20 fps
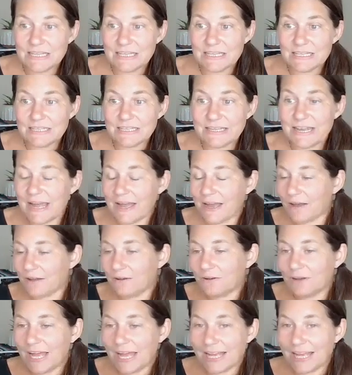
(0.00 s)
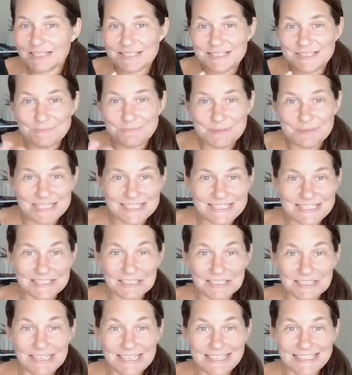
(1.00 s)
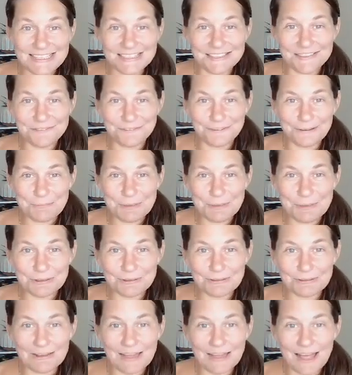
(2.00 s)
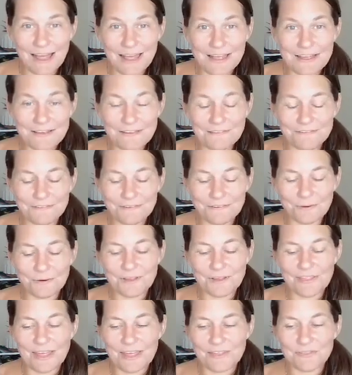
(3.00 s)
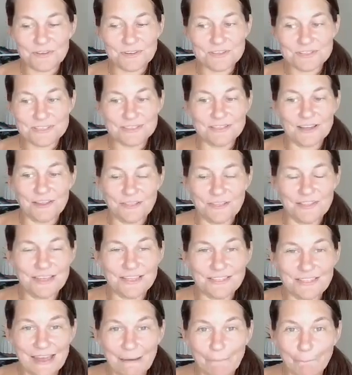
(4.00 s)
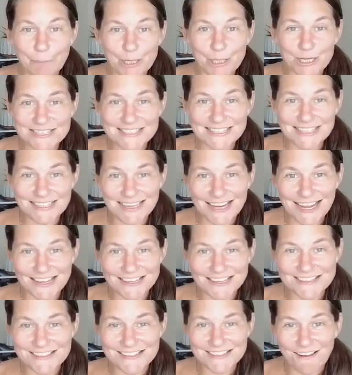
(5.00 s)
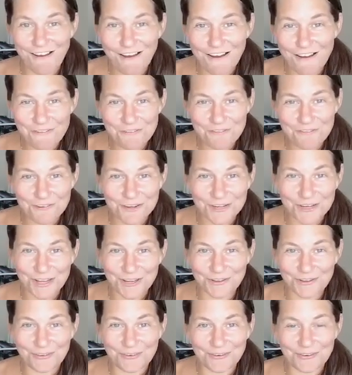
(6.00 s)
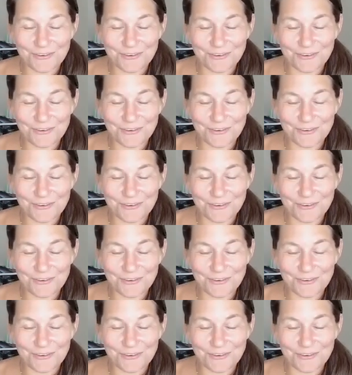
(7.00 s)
now has to be deleted from your life, or that there's nothing that person has to offer you.